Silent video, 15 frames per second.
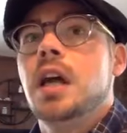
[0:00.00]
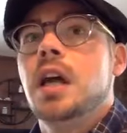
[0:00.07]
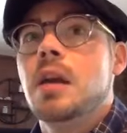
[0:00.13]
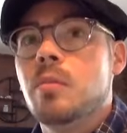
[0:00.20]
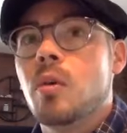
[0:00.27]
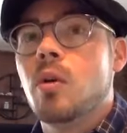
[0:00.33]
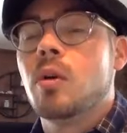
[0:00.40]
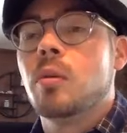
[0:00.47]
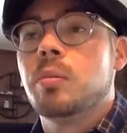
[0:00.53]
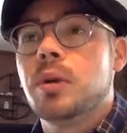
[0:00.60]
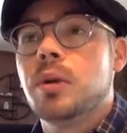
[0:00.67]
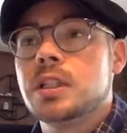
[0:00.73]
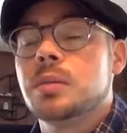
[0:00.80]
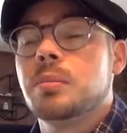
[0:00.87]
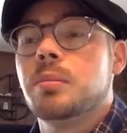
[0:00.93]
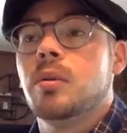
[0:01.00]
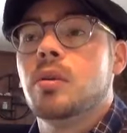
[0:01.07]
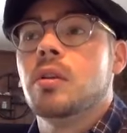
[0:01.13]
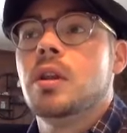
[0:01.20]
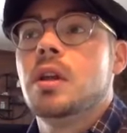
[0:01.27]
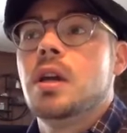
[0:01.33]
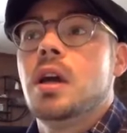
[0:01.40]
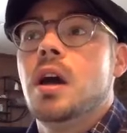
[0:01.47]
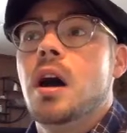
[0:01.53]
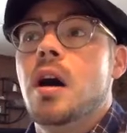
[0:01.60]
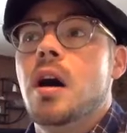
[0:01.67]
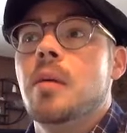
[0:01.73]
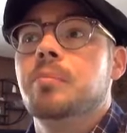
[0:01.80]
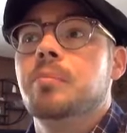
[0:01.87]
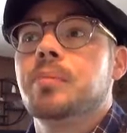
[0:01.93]
a moral principle,
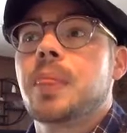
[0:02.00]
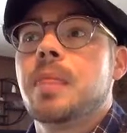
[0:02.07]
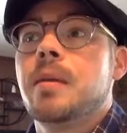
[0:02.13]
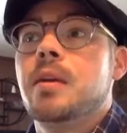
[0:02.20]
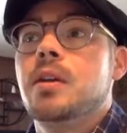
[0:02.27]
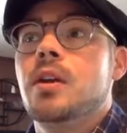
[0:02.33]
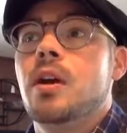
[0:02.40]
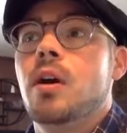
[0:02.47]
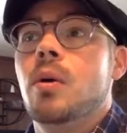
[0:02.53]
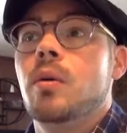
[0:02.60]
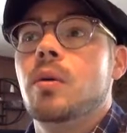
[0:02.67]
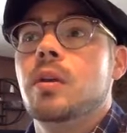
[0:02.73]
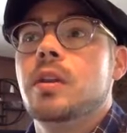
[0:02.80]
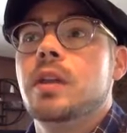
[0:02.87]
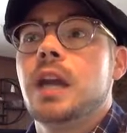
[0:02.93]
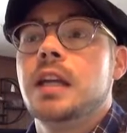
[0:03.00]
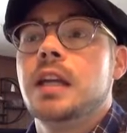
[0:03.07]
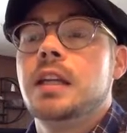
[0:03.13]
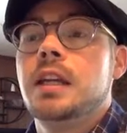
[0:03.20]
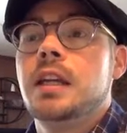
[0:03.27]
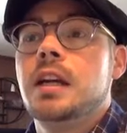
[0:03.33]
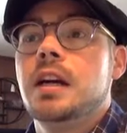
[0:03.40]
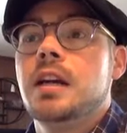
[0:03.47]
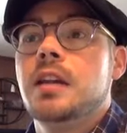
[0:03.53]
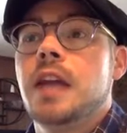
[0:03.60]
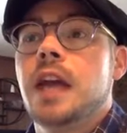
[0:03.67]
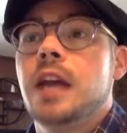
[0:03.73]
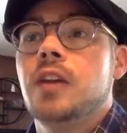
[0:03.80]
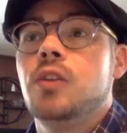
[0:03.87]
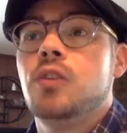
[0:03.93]
The idea
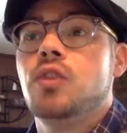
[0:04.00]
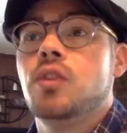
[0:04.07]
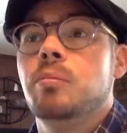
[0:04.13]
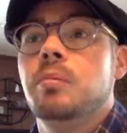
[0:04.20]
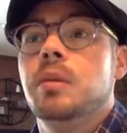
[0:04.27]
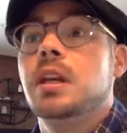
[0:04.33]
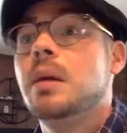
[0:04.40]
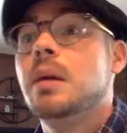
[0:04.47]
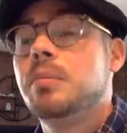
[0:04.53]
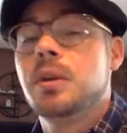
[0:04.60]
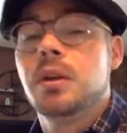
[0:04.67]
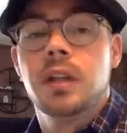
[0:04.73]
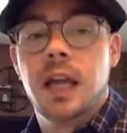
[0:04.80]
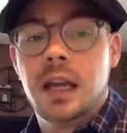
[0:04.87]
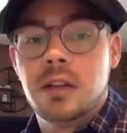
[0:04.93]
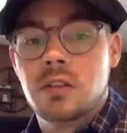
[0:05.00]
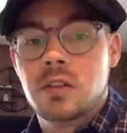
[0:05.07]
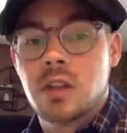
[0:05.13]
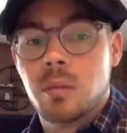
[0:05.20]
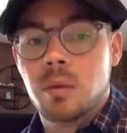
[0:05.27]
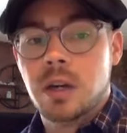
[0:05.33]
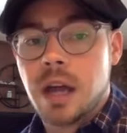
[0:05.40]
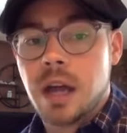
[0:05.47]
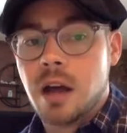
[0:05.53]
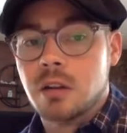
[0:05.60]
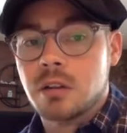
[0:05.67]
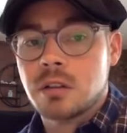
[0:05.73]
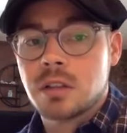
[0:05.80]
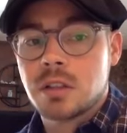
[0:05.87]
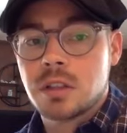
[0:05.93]
that you should manipulate someone
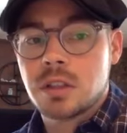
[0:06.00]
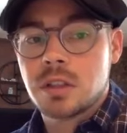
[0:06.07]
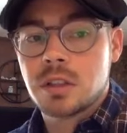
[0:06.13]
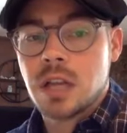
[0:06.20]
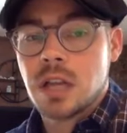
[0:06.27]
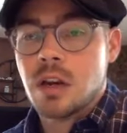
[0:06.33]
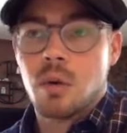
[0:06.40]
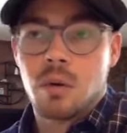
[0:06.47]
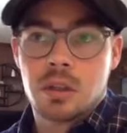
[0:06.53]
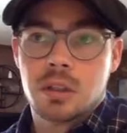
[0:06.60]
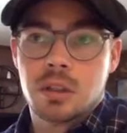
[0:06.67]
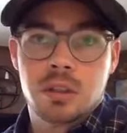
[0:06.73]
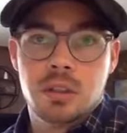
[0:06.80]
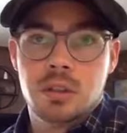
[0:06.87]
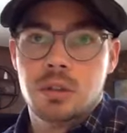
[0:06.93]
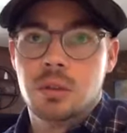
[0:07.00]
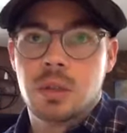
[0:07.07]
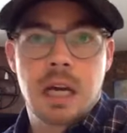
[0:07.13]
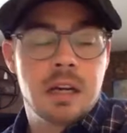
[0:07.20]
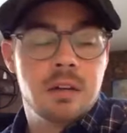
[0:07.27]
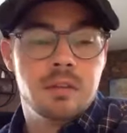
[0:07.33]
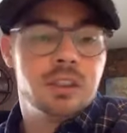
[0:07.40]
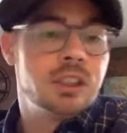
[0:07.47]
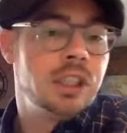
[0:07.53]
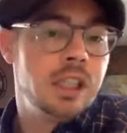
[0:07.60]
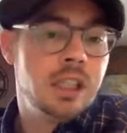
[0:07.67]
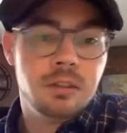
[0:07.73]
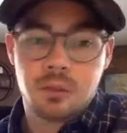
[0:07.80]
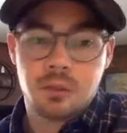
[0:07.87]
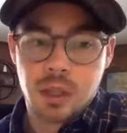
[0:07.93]
else in order to kind of
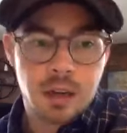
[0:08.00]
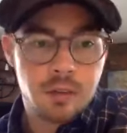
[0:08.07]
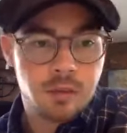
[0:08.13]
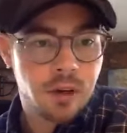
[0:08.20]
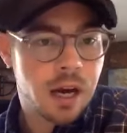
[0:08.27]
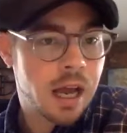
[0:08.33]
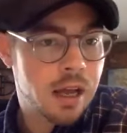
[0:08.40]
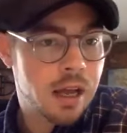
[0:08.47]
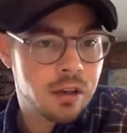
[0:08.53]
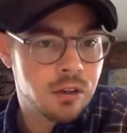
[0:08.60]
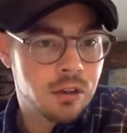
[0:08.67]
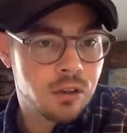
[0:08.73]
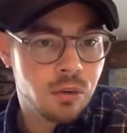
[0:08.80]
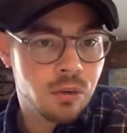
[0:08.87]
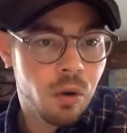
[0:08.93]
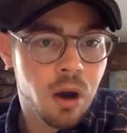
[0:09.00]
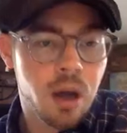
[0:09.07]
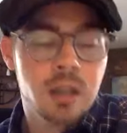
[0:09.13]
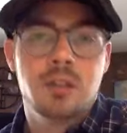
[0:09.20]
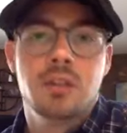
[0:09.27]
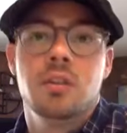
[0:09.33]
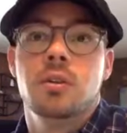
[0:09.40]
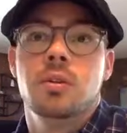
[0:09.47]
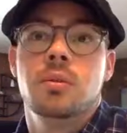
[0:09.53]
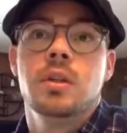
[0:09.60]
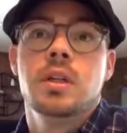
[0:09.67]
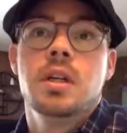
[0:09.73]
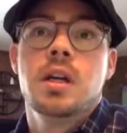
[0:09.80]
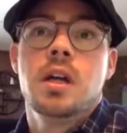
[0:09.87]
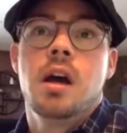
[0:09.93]
achieve whatever end you want to,
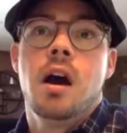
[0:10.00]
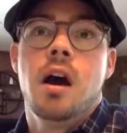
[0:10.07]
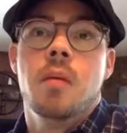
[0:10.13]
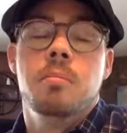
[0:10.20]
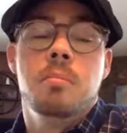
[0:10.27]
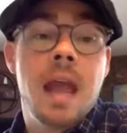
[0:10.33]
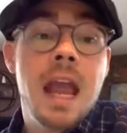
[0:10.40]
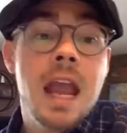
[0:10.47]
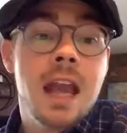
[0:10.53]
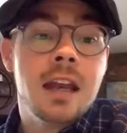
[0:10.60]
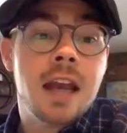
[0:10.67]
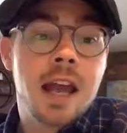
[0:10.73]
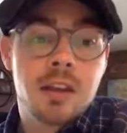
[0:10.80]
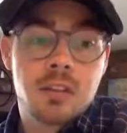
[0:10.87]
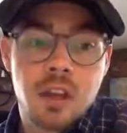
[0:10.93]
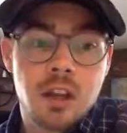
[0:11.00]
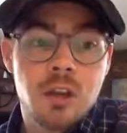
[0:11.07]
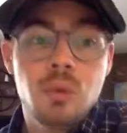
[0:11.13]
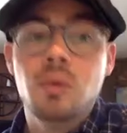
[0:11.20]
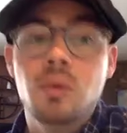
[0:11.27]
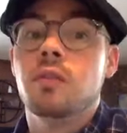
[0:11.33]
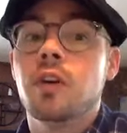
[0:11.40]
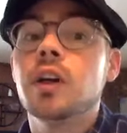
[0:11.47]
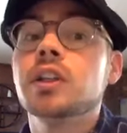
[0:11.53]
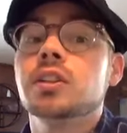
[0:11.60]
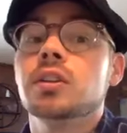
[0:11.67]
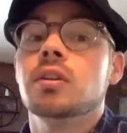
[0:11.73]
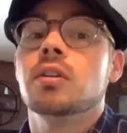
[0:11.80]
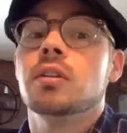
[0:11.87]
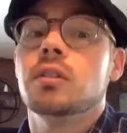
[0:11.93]
made as a
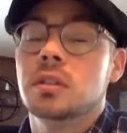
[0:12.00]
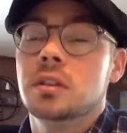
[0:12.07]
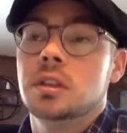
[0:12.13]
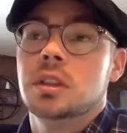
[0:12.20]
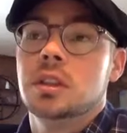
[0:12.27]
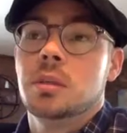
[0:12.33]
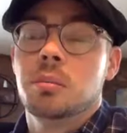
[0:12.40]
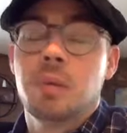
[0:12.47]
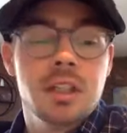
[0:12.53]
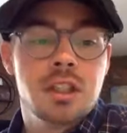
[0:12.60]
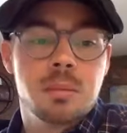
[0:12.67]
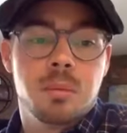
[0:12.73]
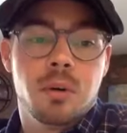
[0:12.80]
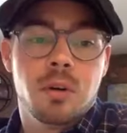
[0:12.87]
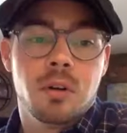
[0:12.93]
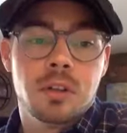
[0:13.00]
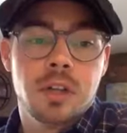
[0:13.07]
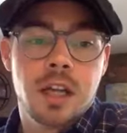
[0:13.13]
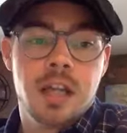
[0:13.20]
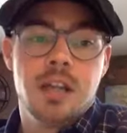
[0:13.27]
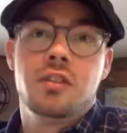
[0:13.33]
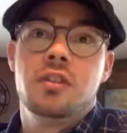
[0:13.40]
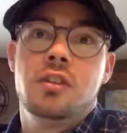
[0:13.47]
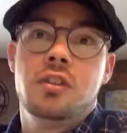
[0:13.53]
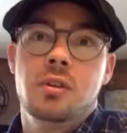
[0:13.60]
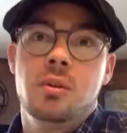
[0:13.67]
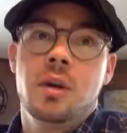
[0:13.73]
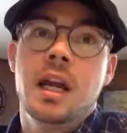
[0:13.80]
universal principle, is to,